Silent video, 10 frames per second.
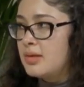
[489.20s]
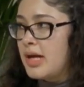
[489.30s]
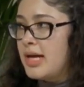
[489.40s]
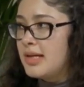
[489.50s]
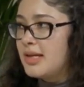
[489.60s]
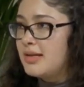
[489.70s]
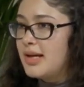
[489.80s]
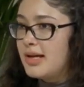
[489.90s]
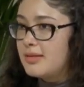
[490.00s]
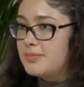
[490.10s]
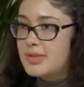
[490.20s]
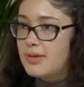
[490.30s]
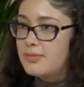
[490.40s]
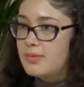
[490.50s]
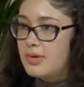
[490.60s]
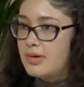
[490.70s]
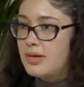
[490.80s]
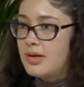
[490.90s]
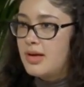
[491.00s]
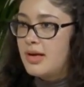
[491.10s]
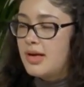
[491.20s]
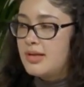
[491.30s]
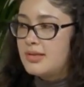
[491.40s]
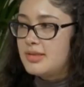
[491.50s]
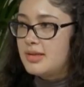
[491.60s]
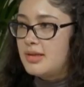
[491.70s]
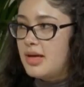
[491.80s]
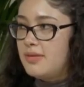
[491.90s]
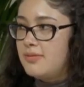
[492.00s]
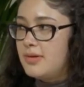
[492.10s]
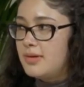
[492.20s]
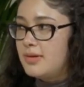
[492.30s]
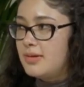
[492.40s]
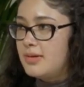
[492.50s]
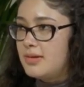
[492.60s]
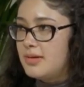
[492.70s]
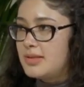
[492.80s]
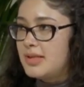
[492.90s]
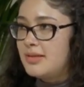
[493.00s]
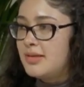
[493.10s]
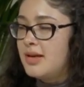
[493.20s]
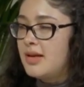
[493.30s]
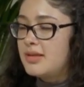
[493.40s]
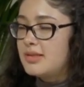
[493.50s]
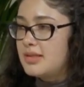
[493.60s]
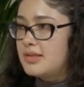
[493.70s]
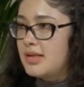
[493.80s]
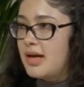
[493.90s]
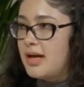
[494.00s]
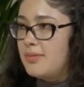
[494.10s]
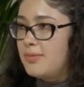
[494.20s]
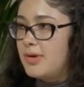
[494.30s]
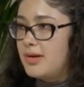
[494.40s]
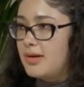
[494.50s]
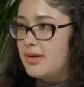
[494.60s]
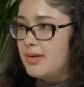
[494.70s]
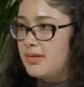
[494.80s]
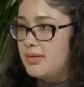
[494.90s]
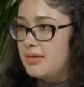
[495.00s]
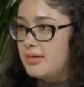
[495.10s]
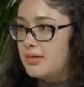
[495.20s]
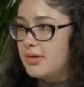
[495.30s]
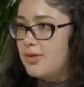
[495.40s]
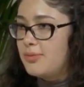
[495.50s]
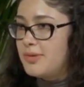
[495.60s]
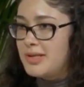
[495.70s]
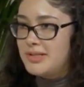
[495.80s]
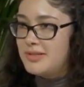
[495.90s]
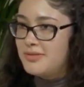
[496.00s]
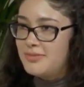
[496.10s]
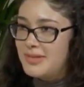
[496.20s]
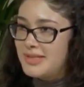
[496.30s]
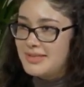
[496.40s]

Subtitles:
I can help someone, and I feel then that I am a cooperative